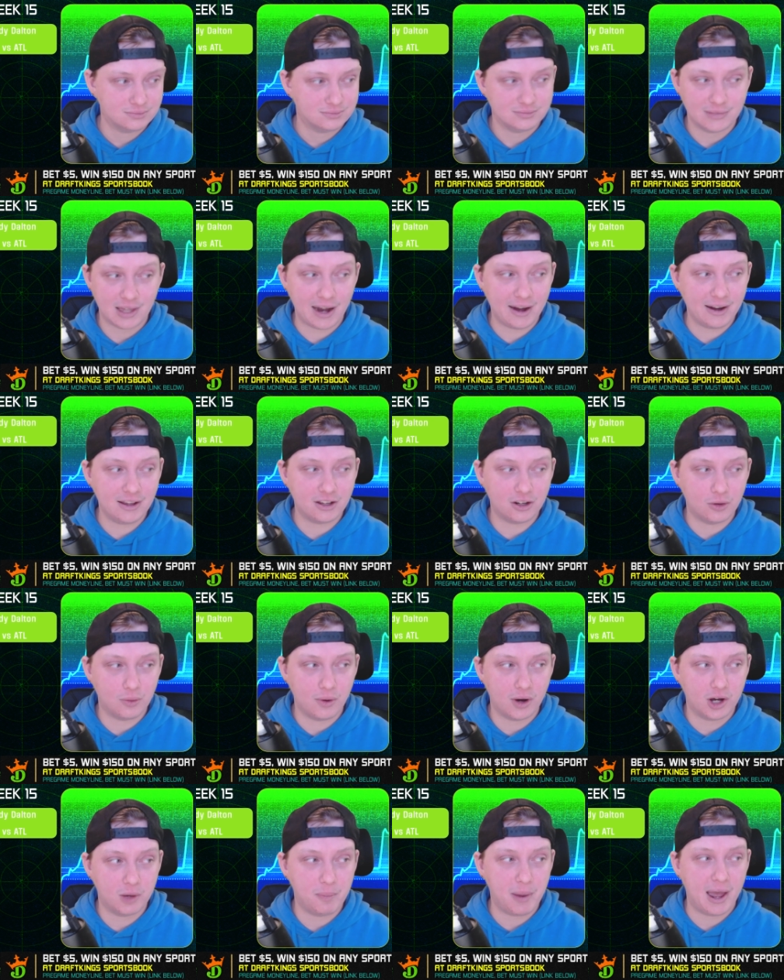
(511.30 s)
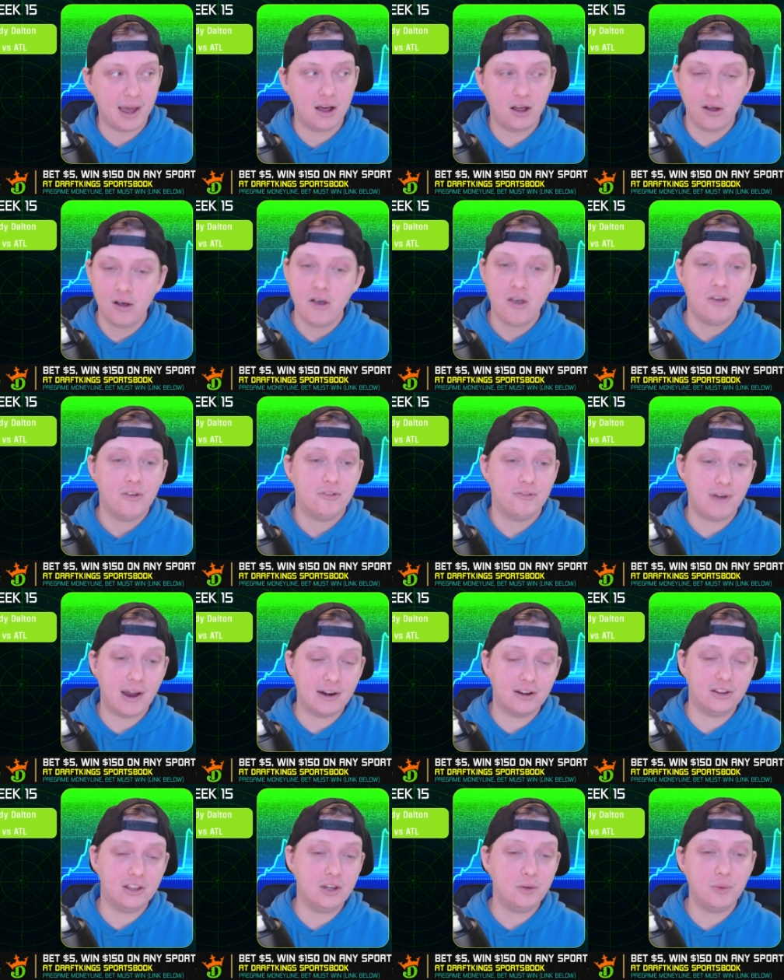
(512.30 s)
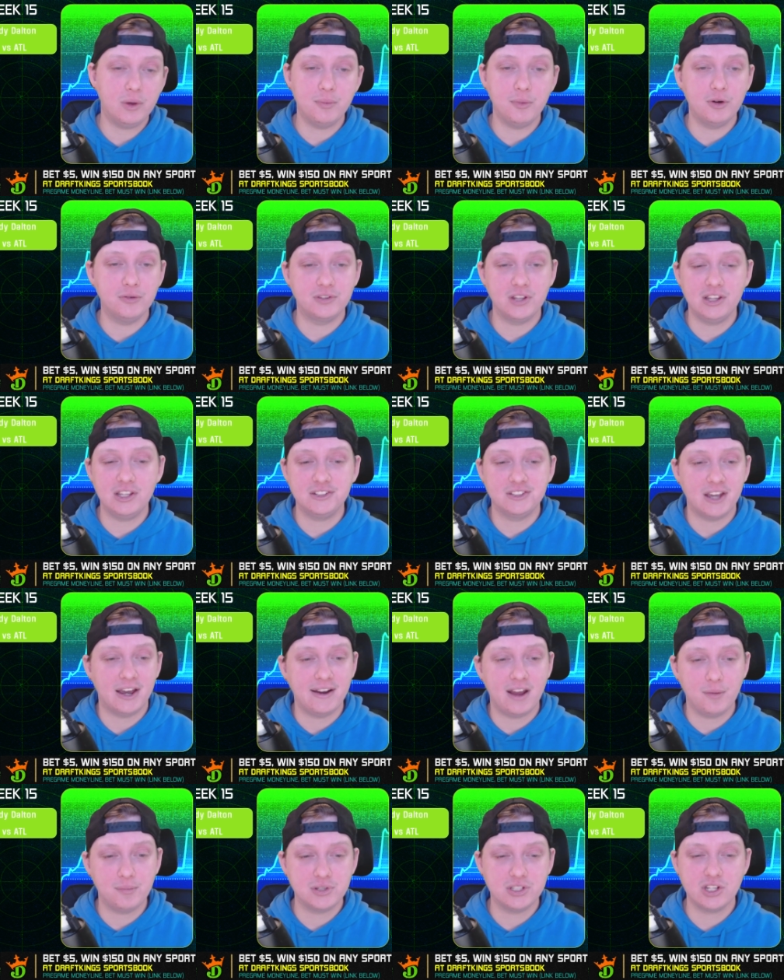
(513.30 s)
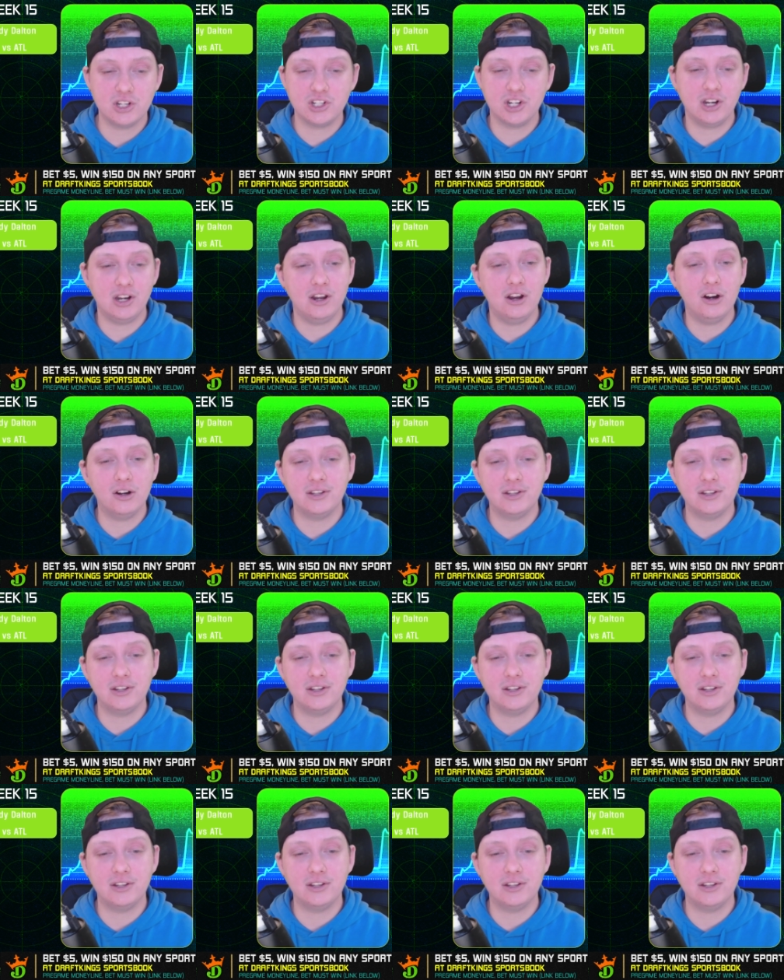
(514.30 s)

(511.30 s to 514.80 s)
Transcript: That ain't going to work, pal. Finally, we move to the tight end position here.